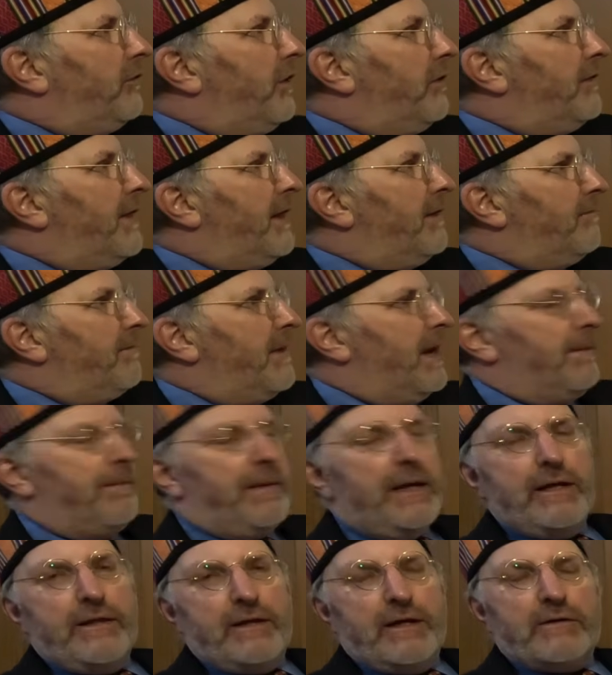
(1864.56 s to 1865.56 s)
so there may
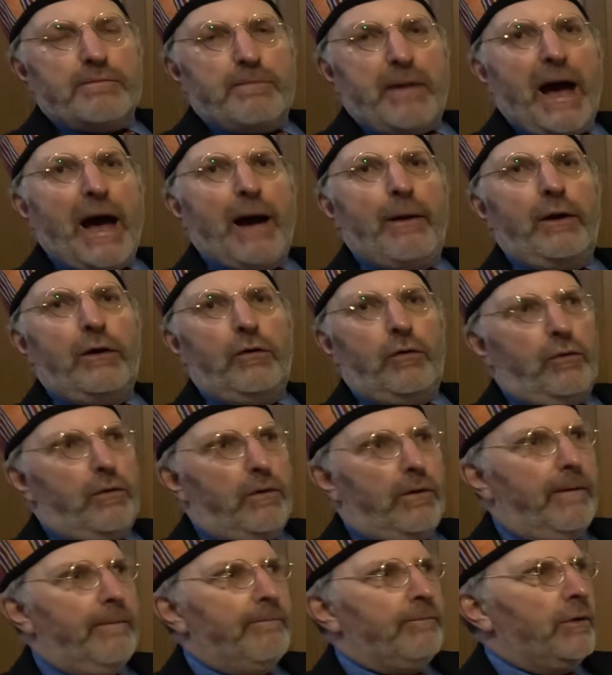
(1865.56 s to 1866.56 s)
be this power
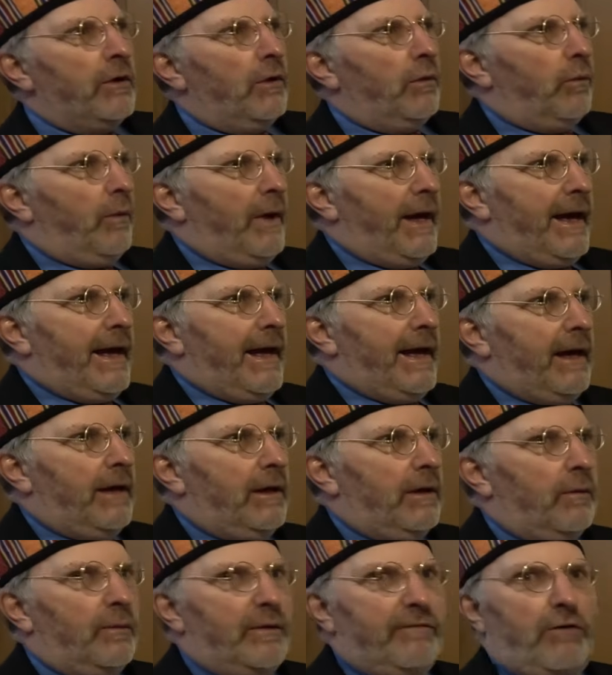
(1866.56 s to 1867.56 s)
law
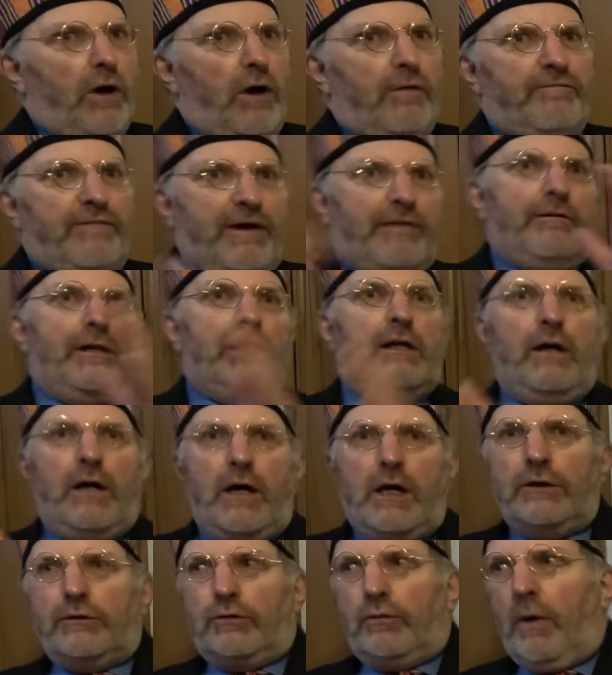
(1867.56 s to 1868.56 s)
where we've got very
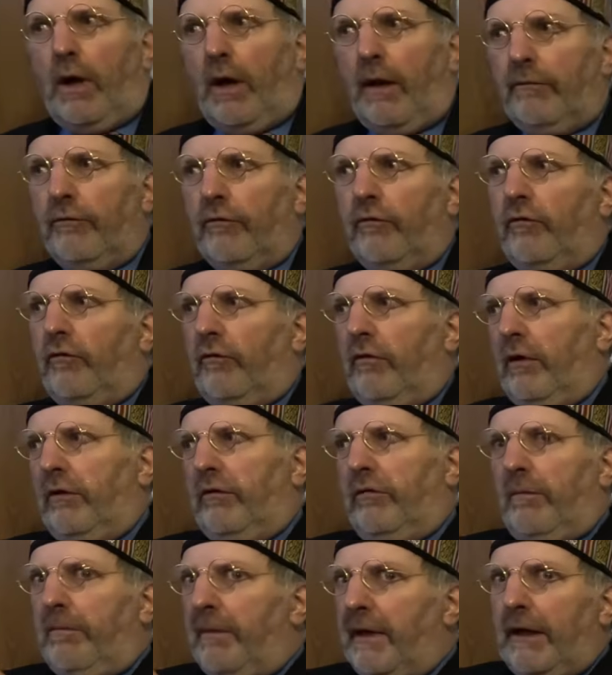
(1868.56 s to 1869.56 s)
large ones
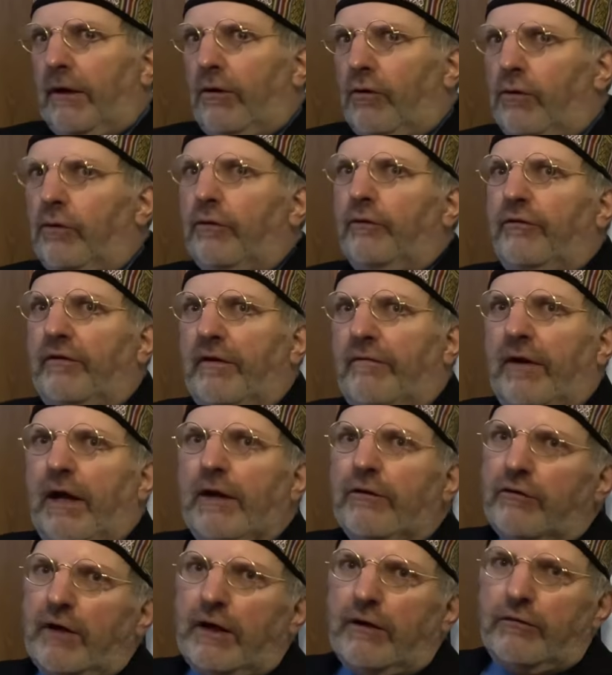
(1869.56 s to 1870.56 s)
that are being called
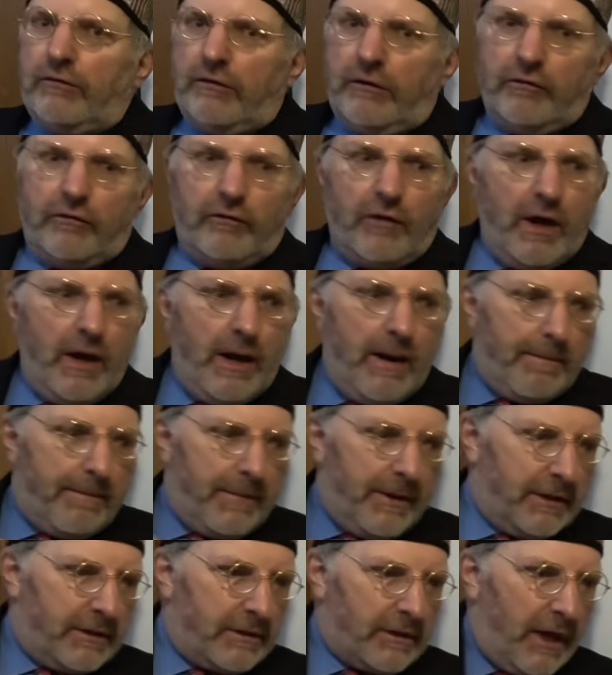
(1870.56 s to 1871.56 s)
civilizations,
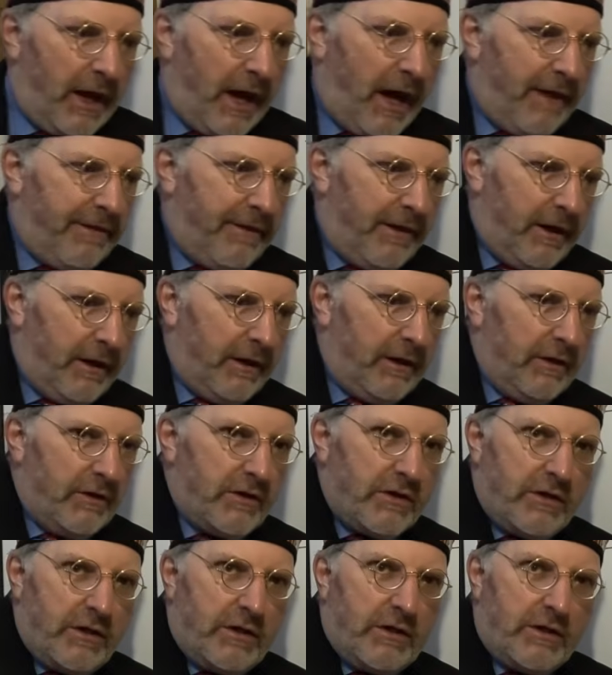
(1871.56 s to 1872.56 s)
but other
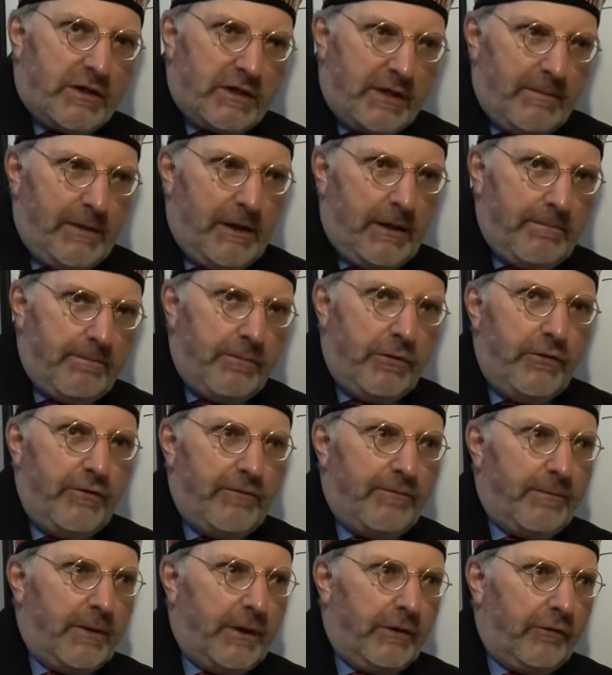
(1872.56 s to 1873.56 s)
similar
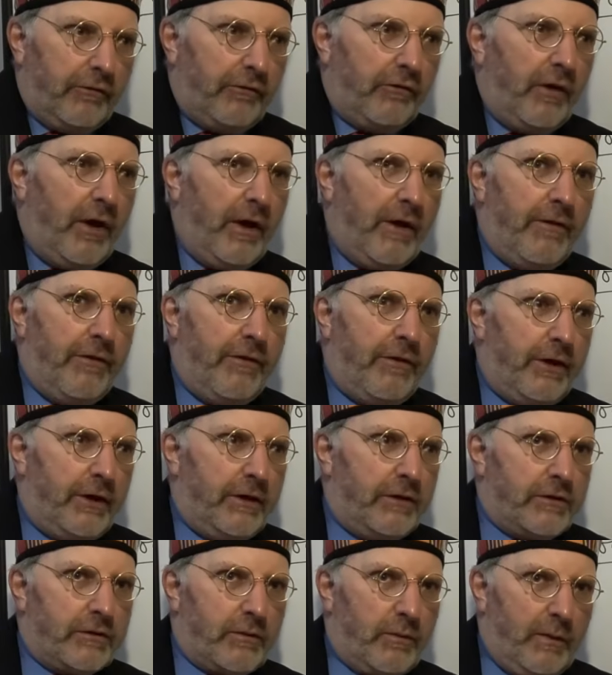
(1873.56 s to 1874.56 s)
movements
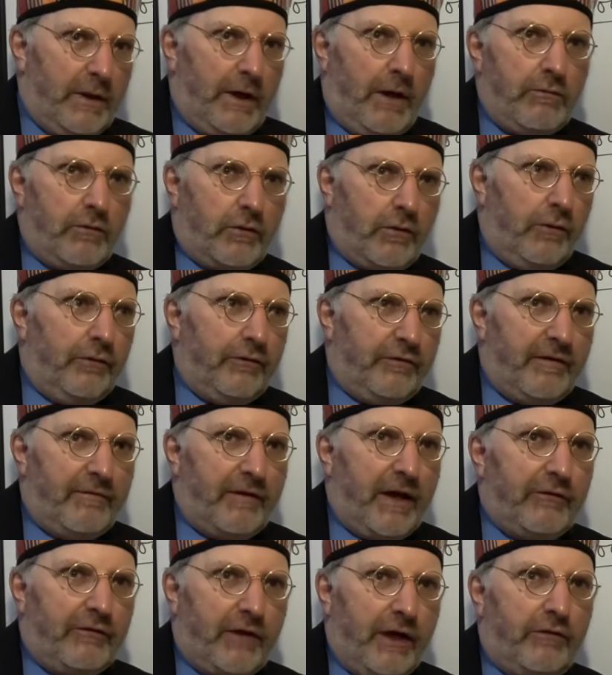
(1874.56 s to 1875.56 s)
that we don't call
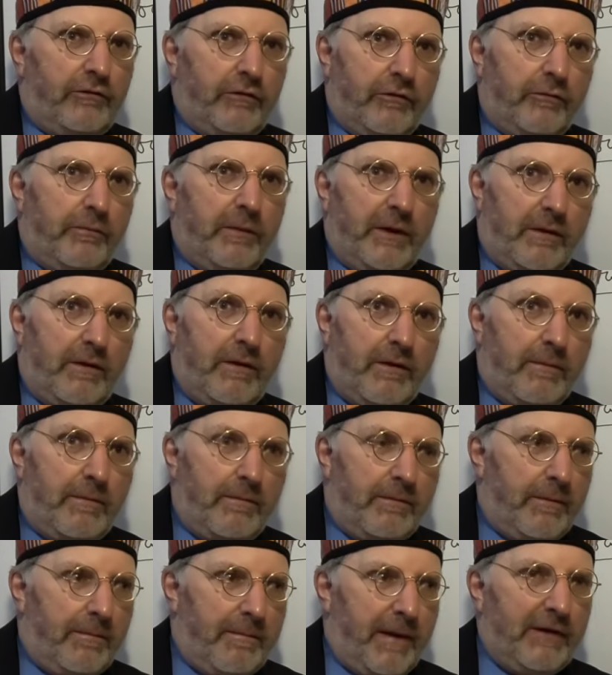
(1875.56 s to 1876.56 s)
civilizations, but are
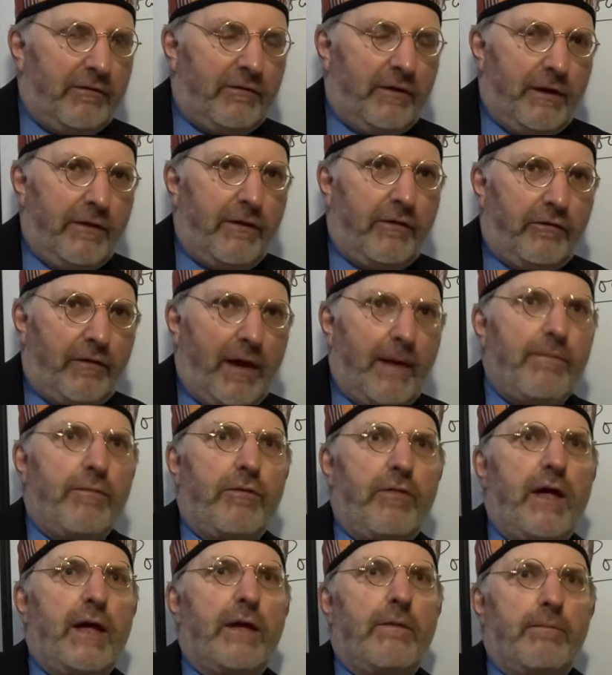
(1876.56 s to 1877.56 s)
basically the same
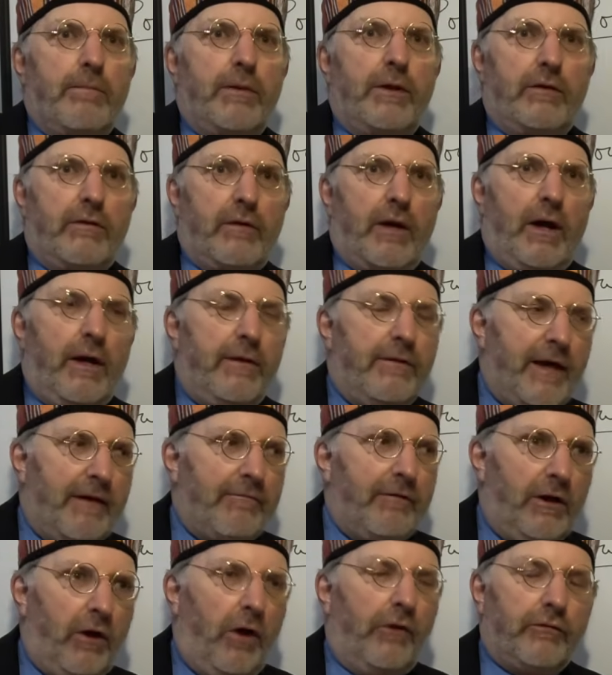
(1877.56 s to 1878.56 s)
thing, and
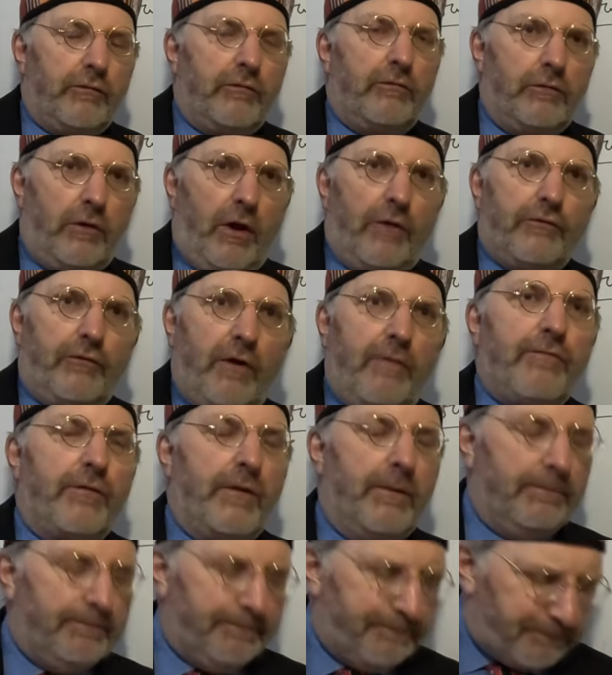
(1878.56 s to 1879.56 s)
there are lots of
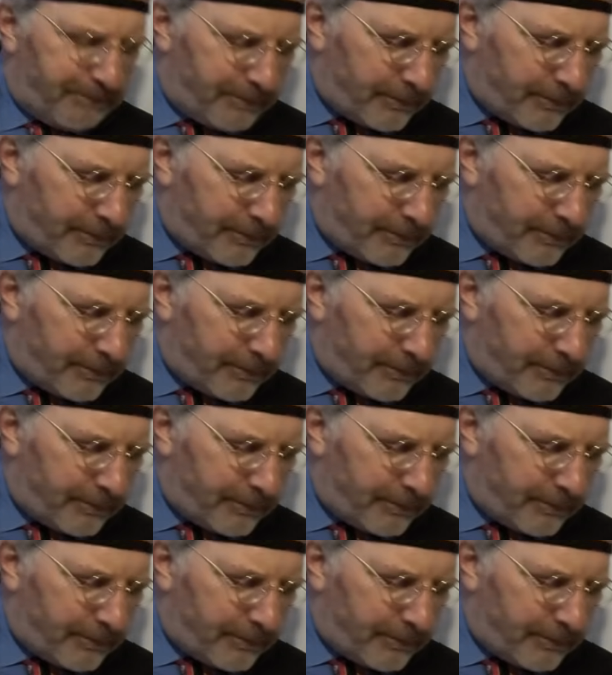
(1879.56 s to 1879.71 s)
them.